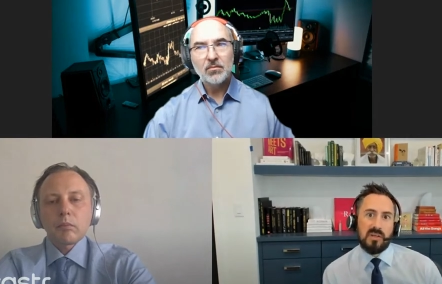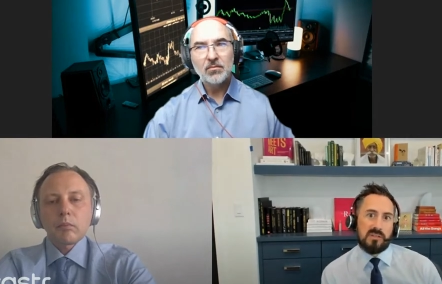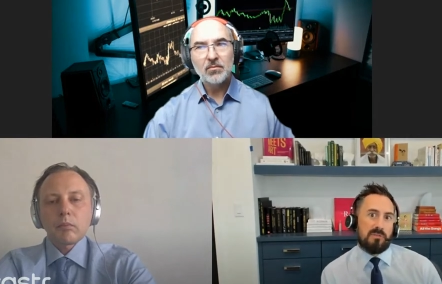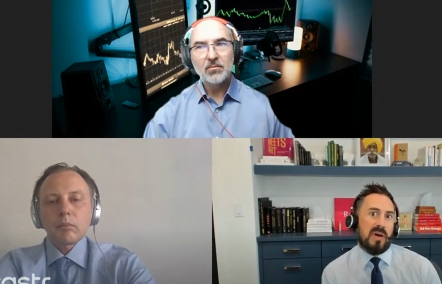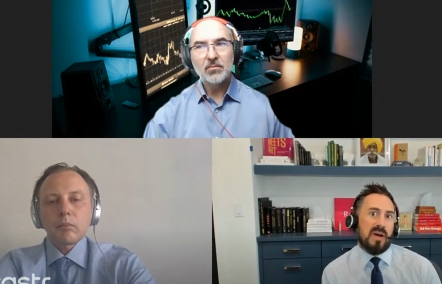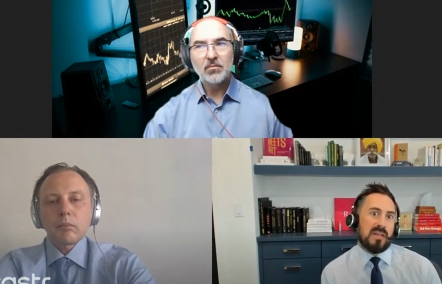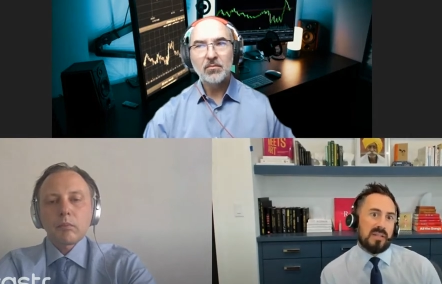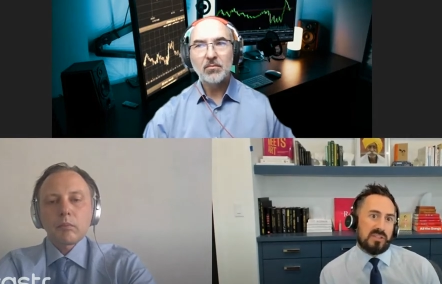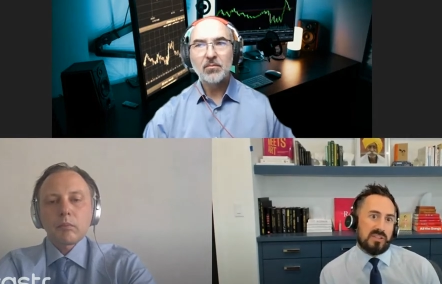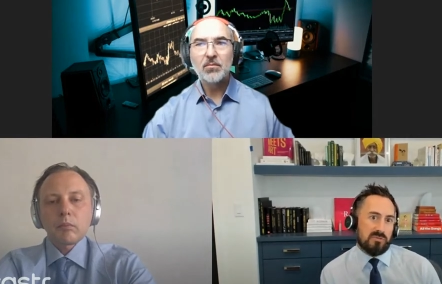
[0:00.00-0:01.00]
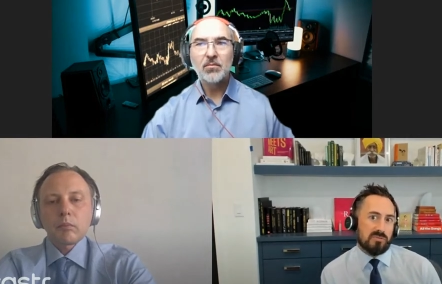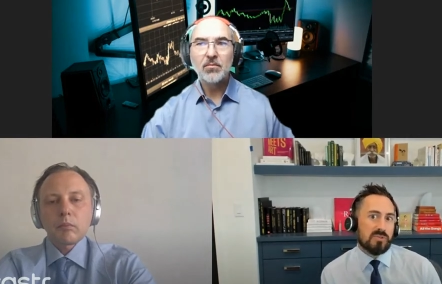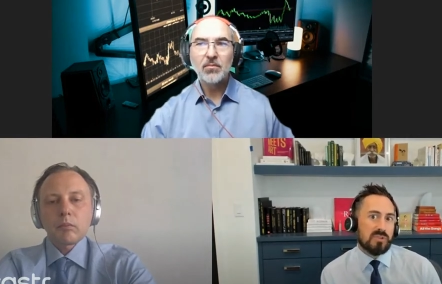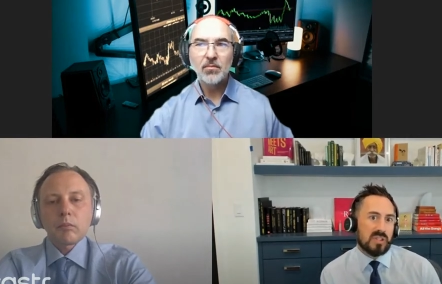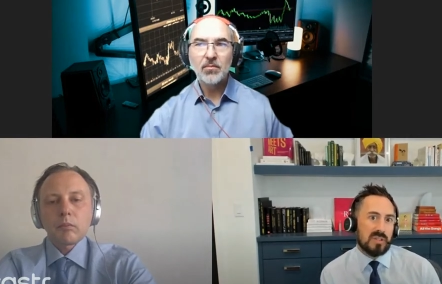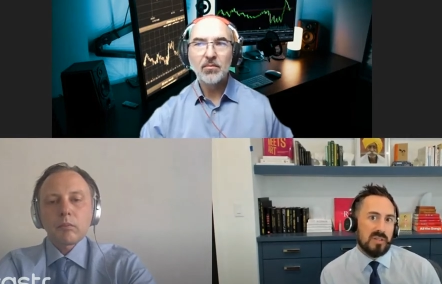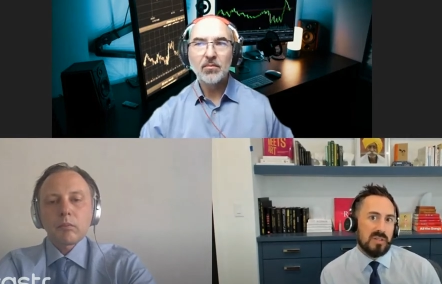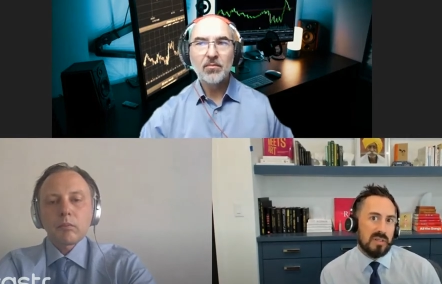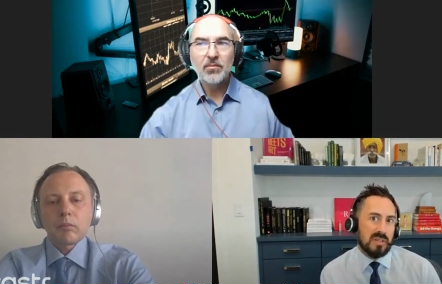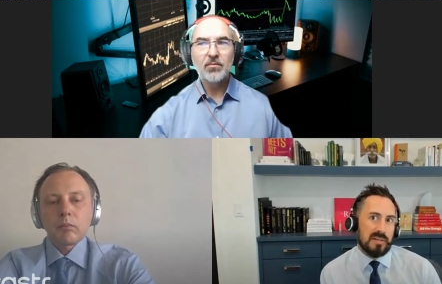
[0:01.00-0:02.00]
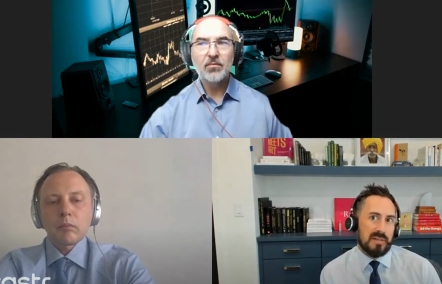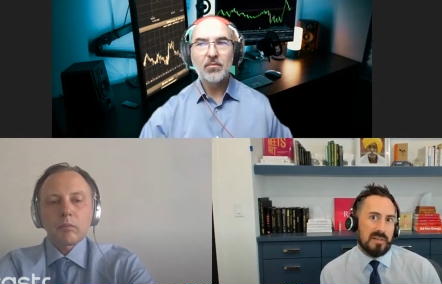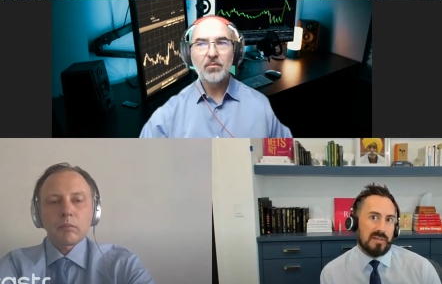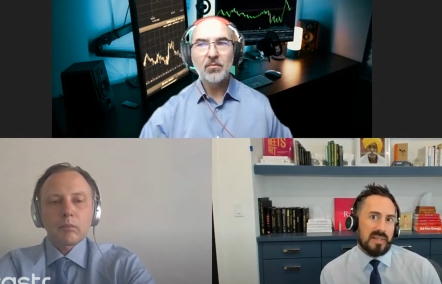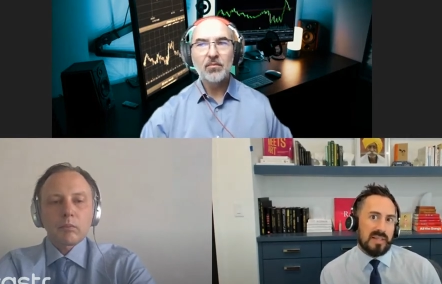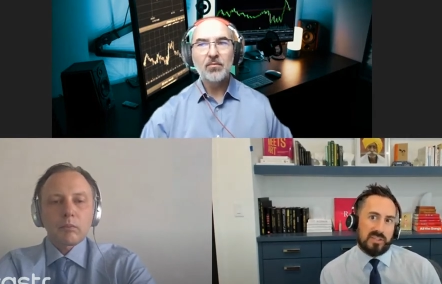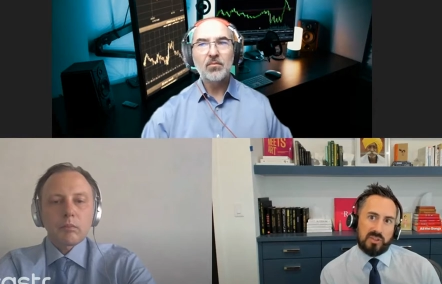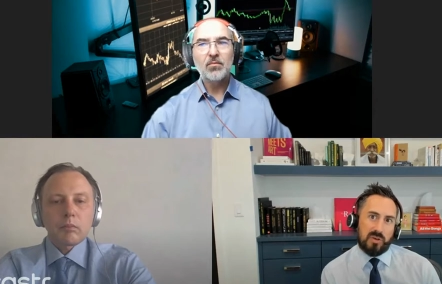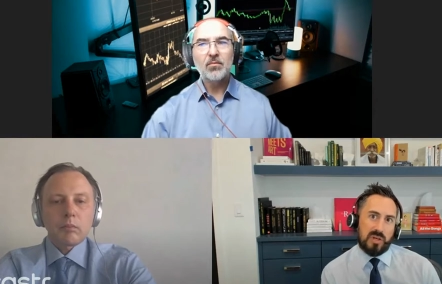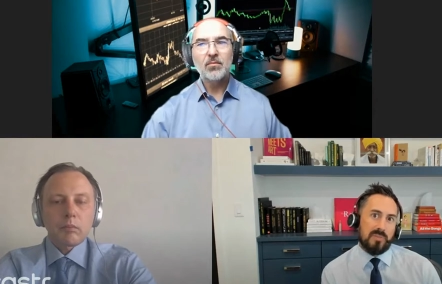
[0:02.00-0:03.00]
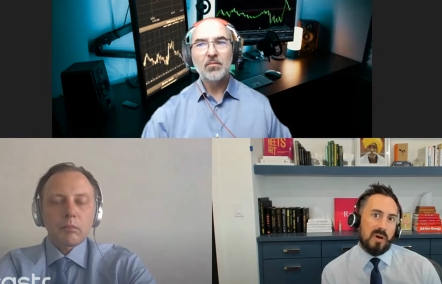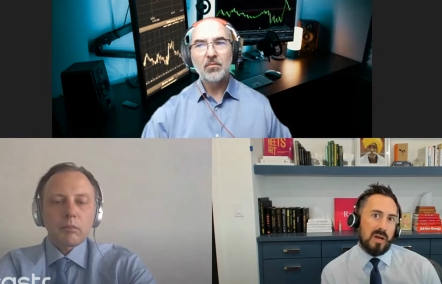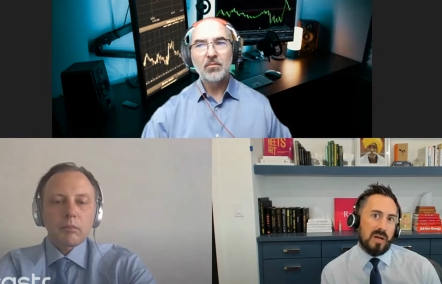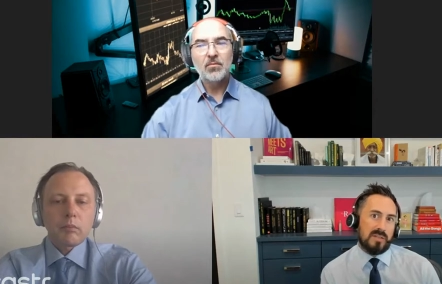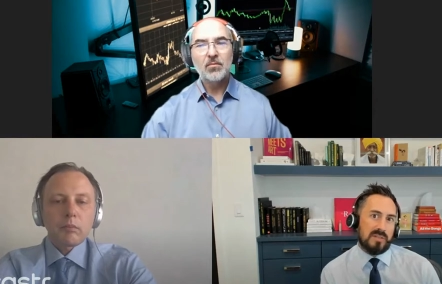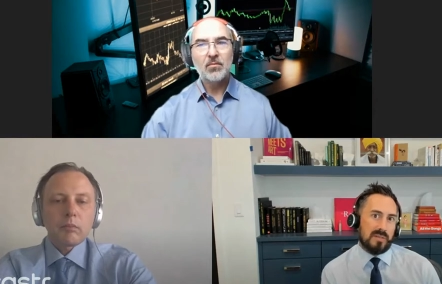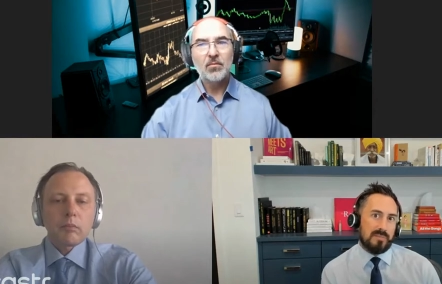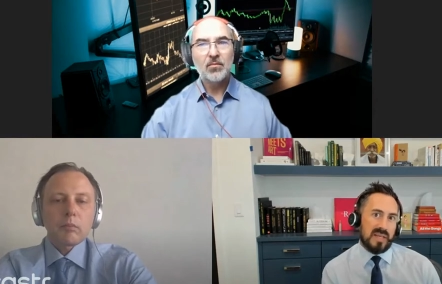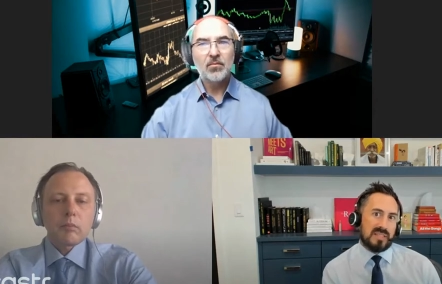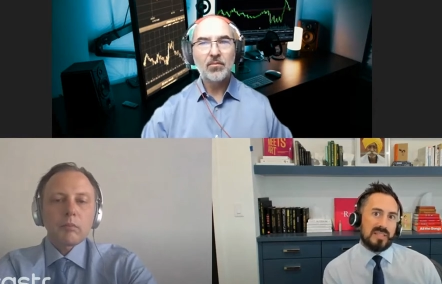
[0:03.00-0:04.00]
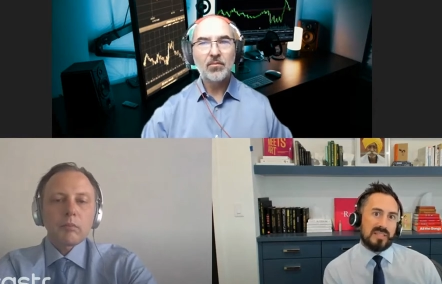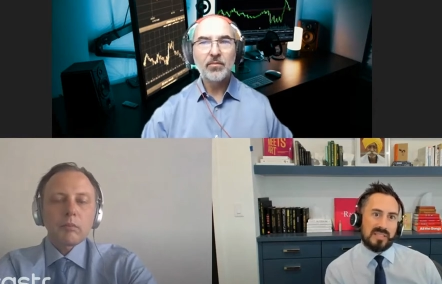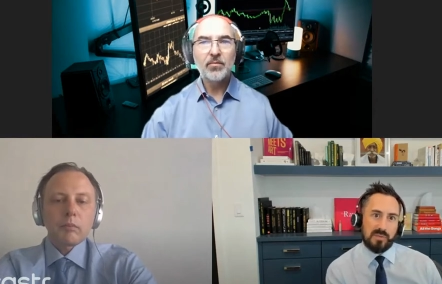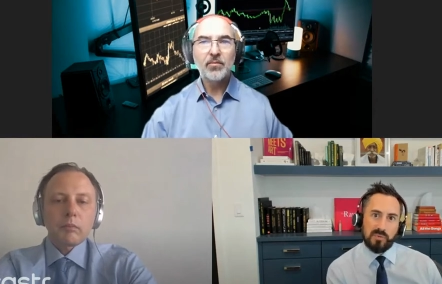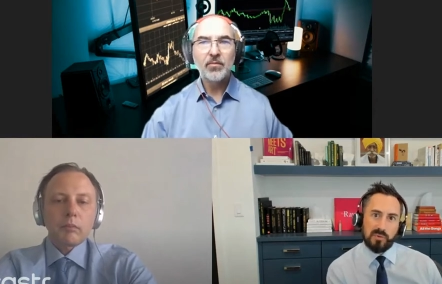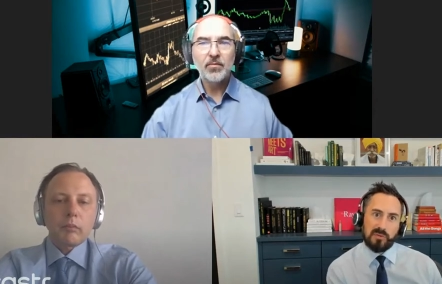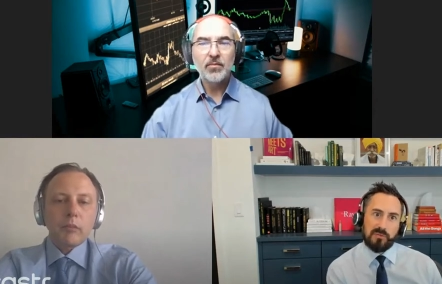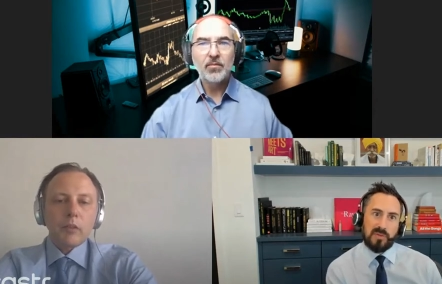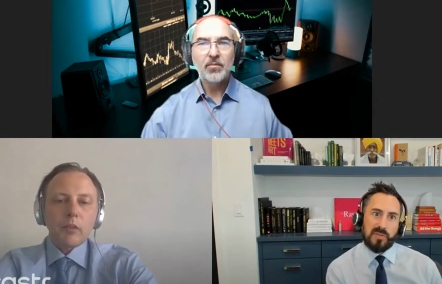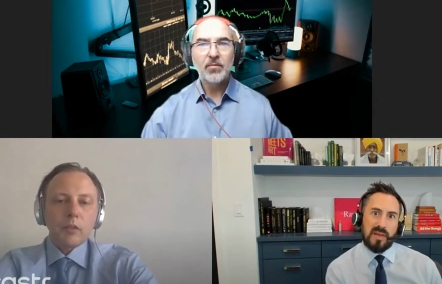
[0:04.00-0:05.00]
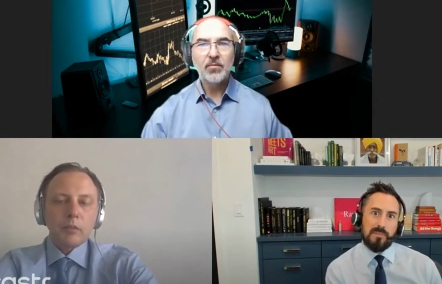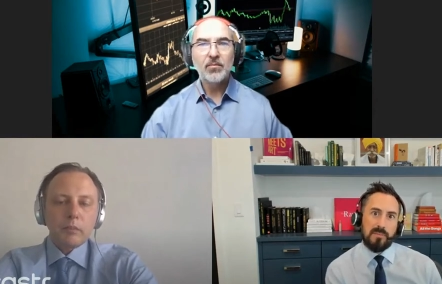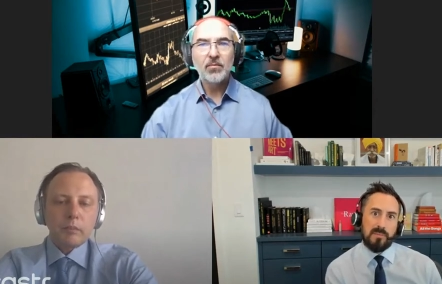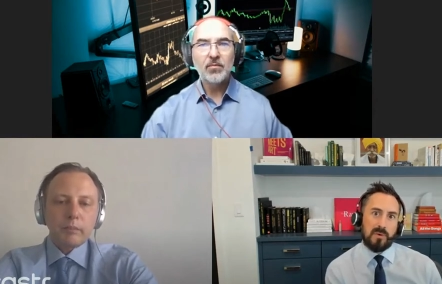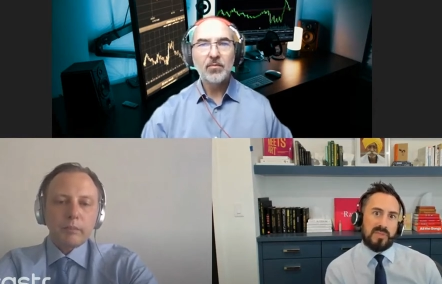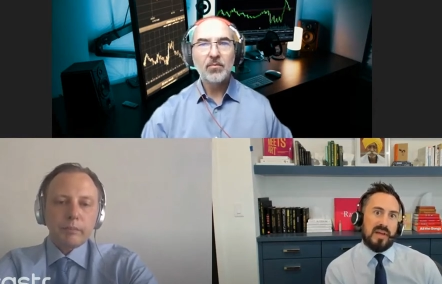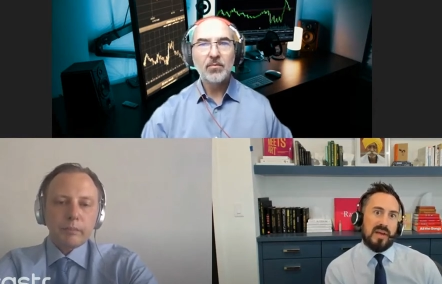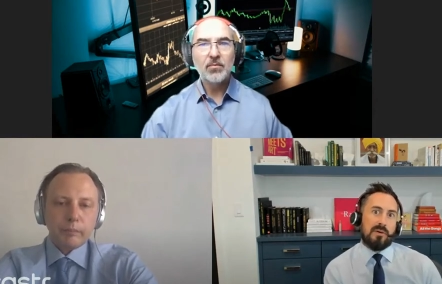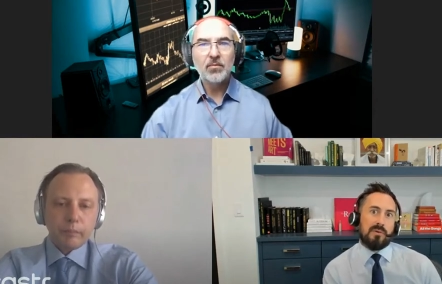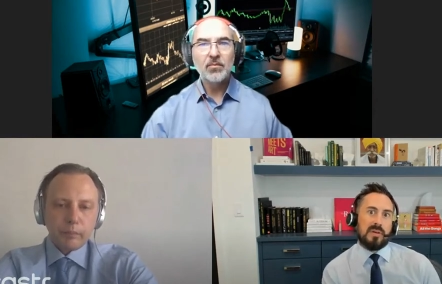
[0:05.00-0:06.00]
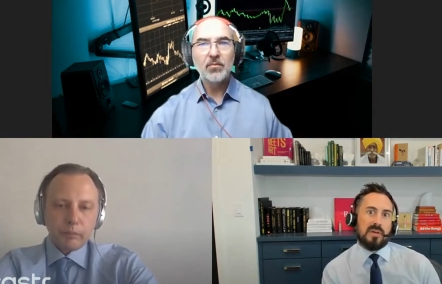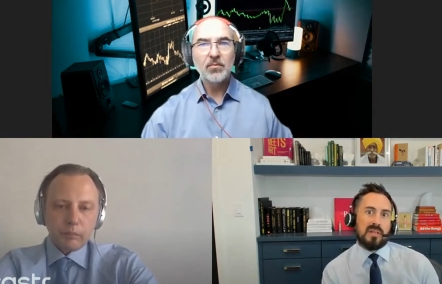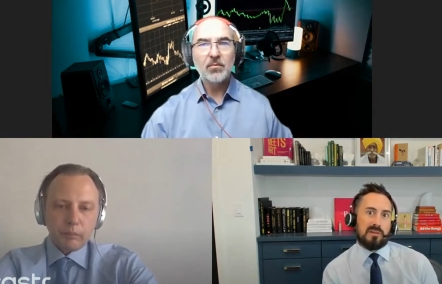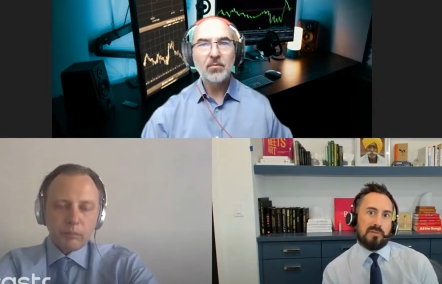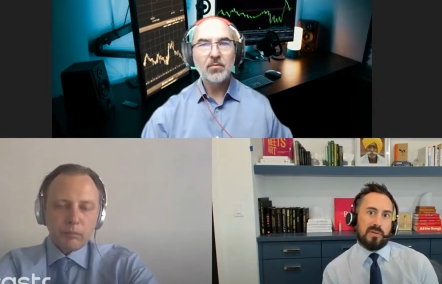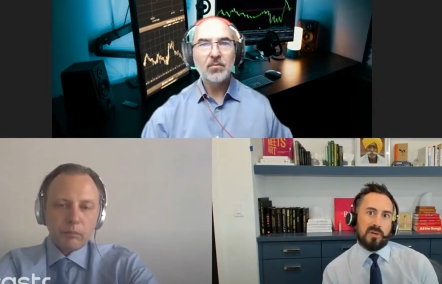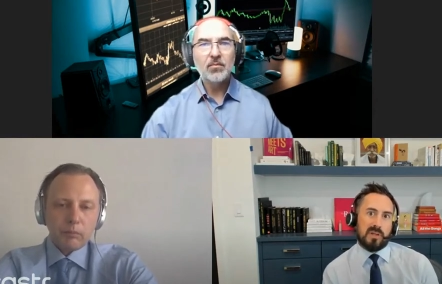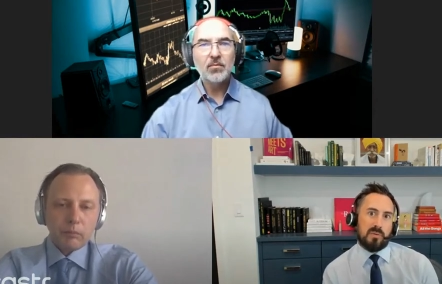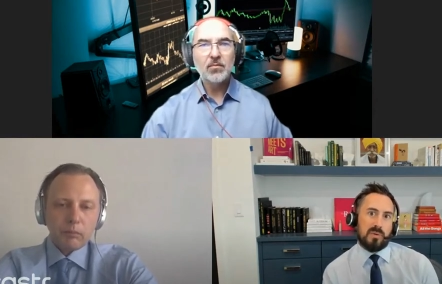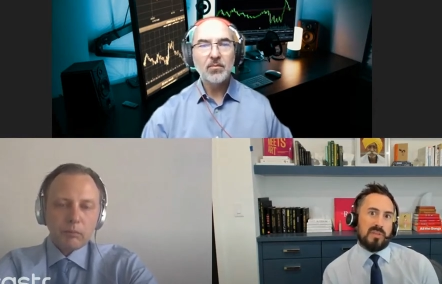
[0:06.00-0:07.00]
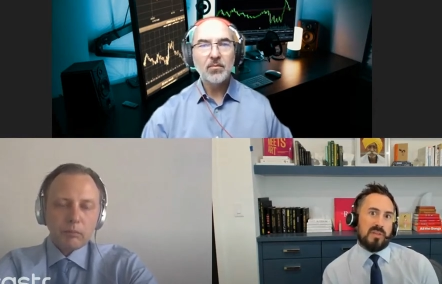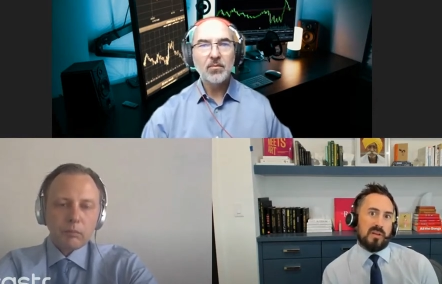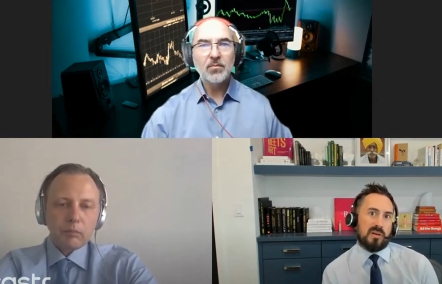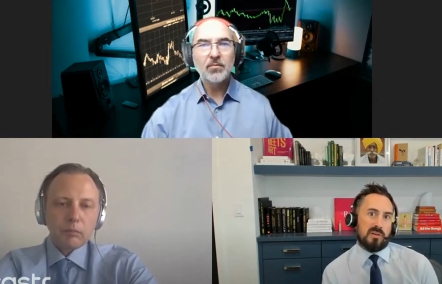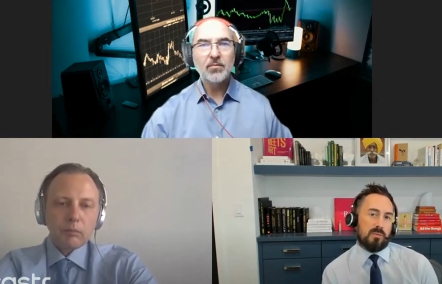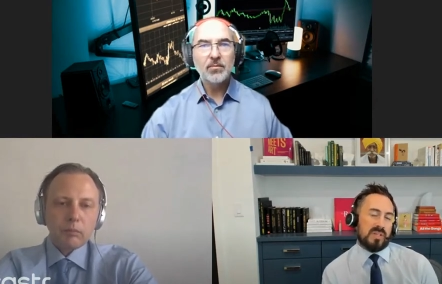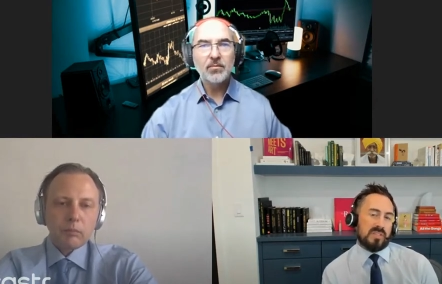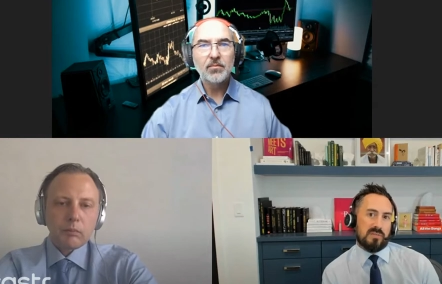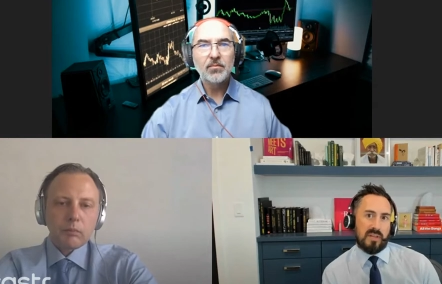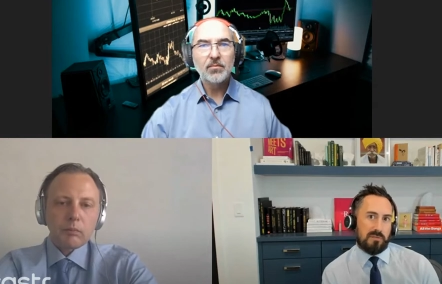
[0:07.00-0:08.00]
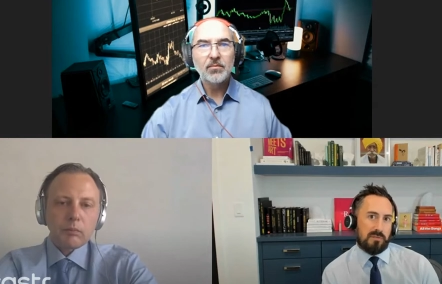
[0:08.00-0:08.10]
Speaker 1: So finding a solution that streamlines and makes it simpler for them mm-hmm. without interfering with their the rest of their